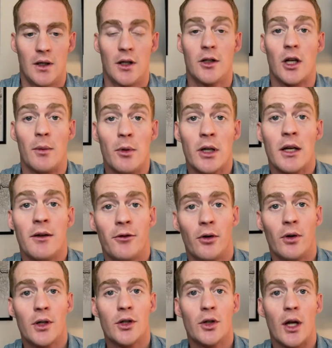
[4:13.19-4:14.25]
So I'm looking
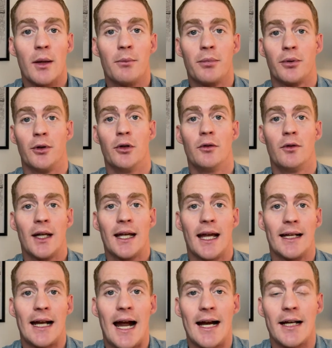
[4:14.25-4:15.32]
forward to improving
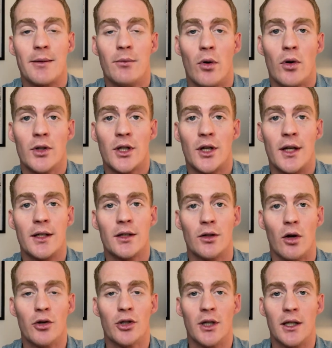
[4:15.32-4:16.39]
and adding more to this
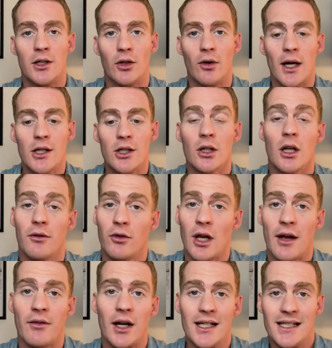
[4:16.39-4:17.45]
Notion integration. If you
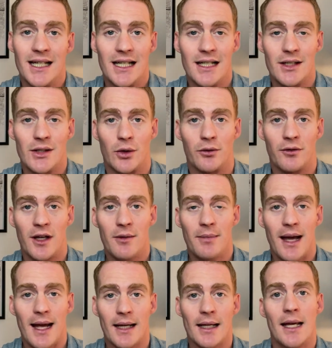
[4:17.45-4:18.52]
have ideas or
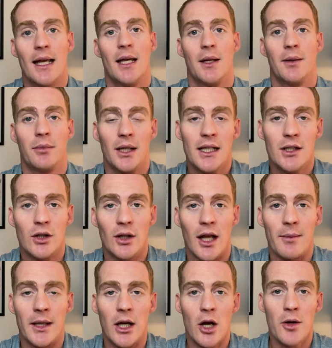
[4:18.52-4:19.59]
feedback, please do let
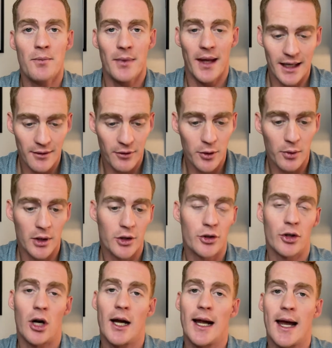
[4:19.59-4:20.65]
me know. And if you want to
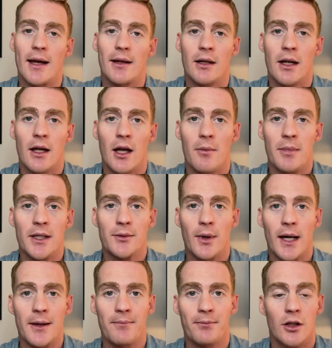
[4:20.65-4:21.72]
try out
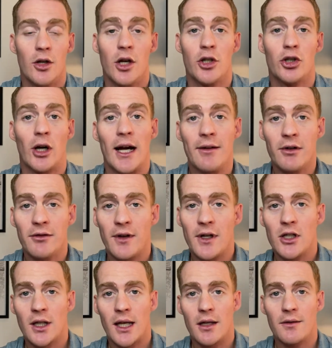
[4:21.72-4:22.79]
Bizway, you can try every
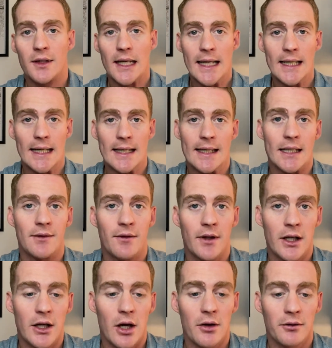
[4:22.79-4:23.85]
feature that you've seen in this
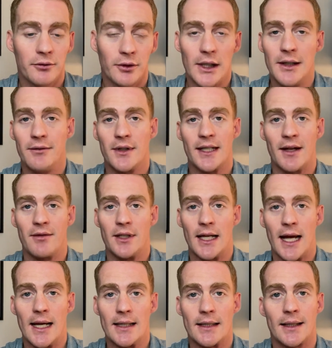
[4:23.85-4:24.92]
video free for 7
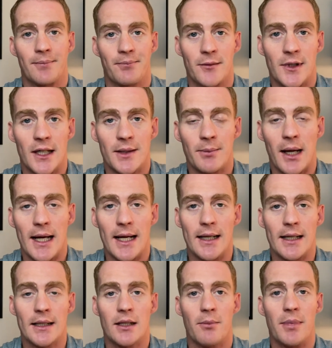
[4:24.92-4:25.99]
days just by
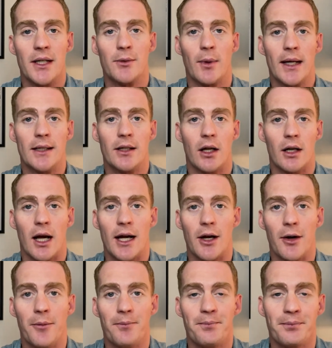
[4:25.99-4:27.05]
heading to
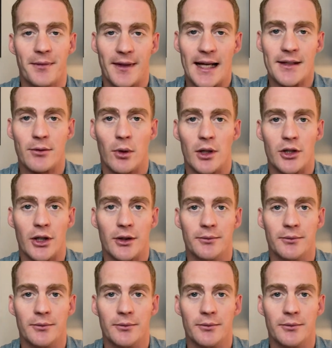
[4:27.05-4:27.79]
bizway.io. Thanks for watching.